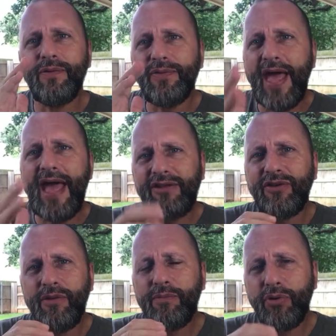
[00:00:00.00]
that
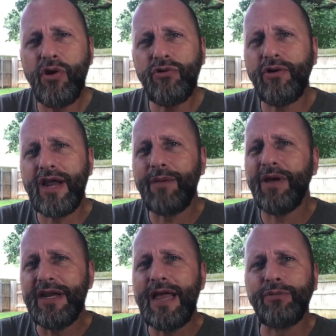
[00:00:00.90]
program
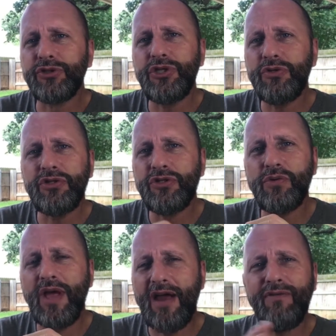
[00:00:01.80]
enables you to
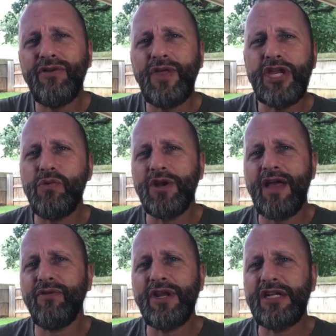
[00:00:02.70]
do everything you would
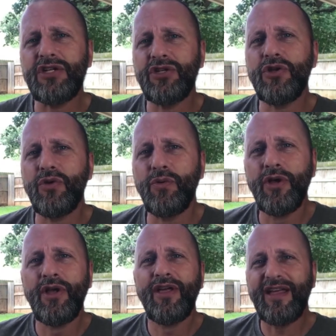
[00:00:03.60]
ever need to do
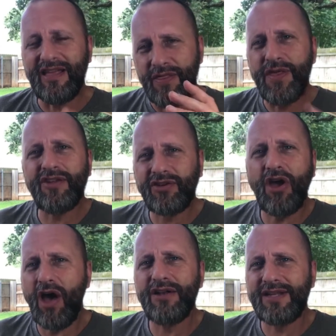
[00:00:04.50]
in this
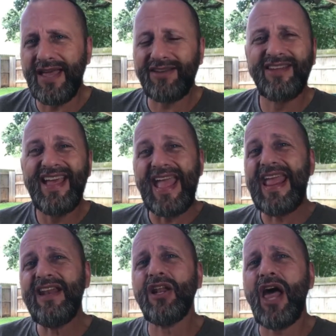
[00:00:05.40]
context,
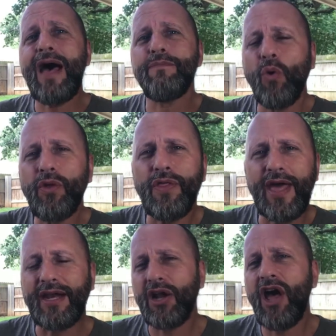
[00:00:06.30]
and a lot more than
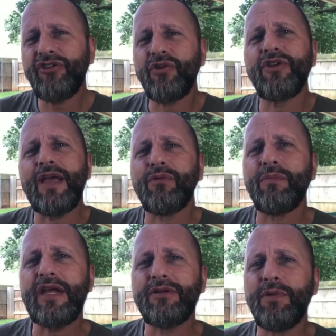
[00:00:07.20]
that. It also enabled
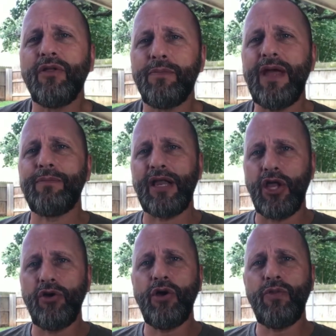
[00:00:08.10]
me to be able to make my
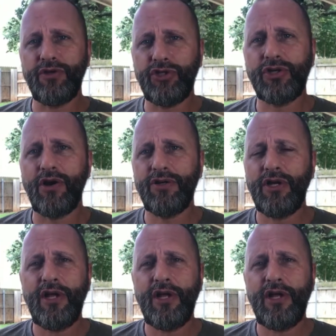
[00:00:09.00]
logo, this shirt.